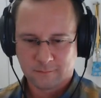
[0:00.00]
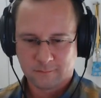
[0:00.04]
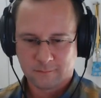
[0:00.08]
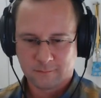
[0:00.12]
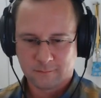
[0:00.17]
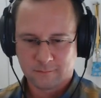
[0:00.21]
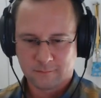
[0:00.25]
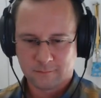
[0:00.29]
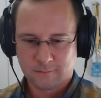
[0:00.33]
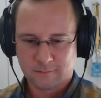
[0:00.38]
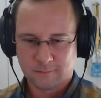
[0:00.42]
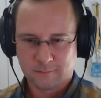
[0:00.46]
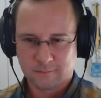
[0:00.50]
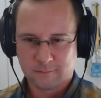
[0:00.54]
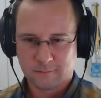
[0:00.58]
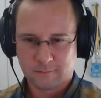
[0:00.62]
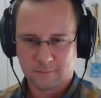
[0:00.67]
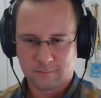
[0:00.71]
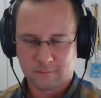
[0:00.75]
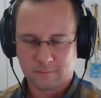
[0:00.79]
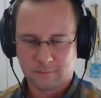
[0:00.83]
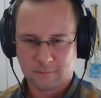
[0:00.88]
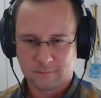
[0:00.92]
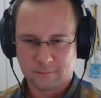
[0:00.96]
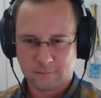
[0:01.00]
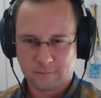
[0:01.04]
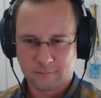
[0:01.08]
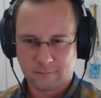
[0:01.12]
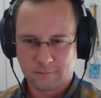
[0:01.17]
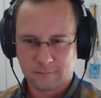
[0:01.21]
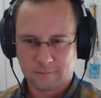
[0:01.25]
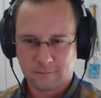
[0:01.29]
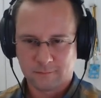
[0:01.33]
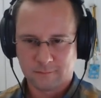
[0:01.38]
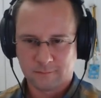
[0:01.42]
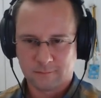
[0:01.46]

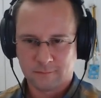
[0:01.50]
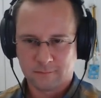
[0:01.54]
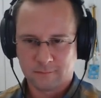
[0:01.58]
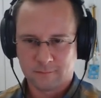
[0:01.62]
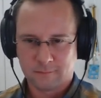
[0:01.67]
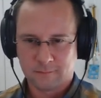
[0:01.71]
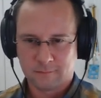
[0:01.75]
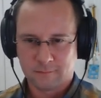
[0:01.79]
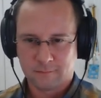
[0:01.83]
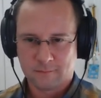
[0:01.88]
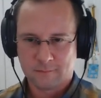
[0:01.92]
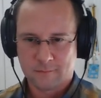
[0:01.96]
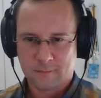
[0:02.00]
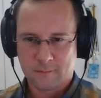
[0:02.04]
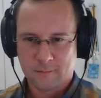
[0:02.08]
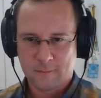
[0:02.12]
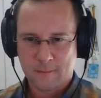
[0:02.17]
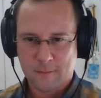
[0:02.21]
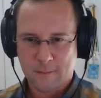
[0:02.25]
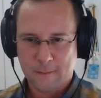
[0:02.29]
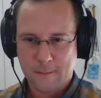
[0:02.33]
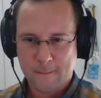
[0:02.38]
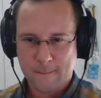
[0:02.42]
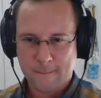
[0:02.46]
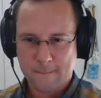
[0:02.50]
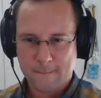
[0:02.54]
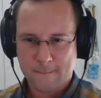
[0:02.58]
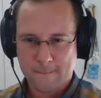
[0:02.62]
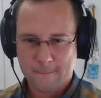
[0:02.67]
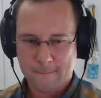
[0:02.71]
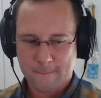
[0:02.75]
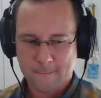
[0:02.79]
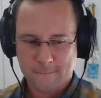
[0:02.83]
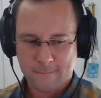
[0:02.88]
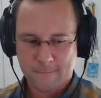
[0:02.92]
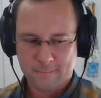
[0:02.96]

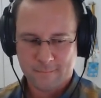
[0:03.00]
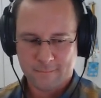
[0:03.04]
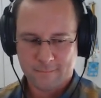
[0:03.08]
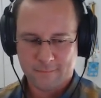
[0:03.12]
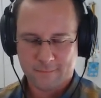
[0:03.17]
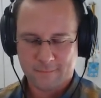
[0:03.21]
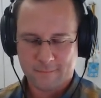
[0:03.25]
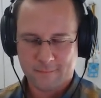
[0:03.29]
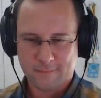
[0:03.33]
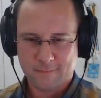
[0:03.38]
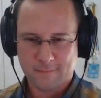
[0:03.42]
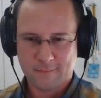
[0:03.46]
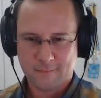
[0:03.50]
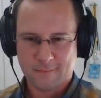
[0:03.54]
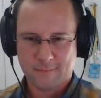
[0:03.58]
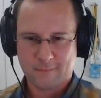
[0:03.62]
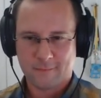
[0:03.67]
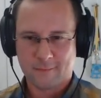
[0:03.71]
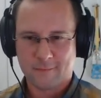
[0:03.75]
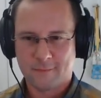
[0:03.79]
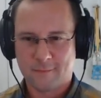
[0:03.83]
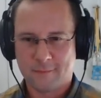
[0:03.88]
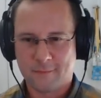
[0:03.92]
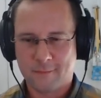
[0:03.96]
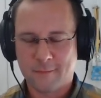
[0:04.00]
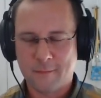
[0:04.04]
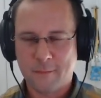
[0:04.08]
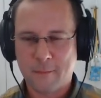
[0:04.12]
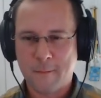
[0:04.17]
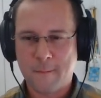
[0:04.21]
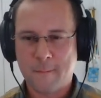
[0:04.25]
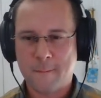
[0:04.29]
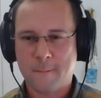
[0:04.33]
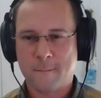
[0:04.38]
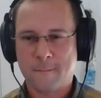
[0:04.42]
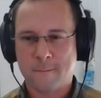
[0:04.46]

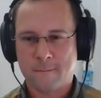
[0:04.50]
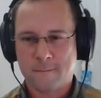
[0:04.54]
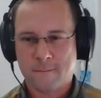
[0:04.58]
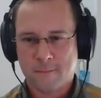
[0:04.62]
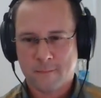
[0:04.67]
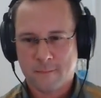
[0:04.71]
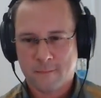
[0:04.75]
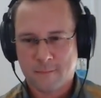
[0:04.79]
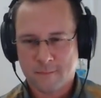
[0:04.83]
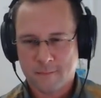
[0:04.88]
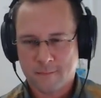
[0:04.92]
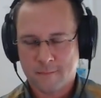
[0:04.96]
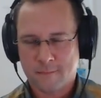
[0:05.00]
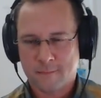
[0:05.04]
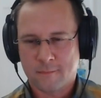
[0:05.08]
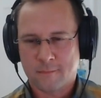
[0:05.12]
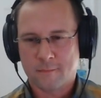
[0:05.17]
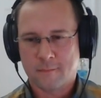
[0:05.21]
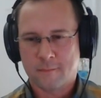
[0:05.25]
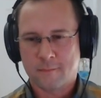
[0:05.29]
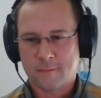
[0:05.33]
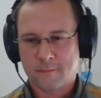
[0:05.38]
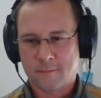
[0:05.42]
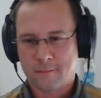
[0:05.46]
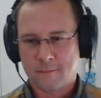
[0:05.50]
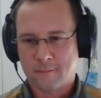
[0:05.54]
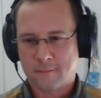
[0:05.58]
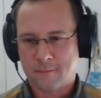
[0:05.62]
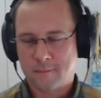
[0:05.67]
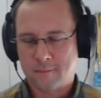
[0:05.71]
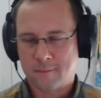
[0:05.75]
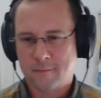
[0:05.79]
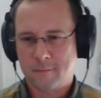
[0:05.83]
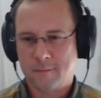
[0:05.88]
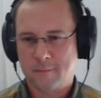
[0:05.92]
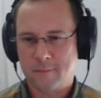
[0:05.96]

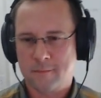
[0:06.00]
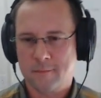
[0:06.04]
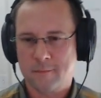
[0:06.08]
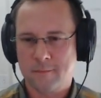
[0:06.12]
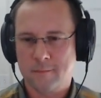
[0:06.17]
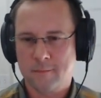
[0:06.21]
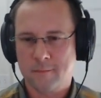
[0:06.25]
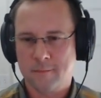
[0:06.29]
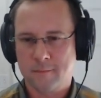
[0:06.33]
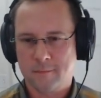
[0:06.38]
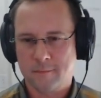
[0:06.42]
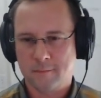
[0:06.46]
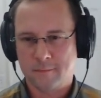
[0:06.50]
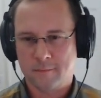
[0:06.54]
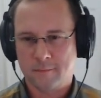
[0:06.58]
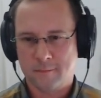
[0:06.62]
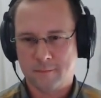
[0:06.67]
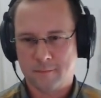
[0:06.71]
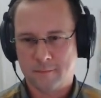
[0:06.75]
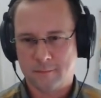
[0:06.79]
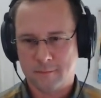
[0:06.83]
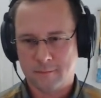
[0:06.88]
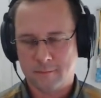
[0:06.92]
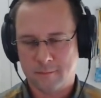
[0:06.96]
This person isn't speaking.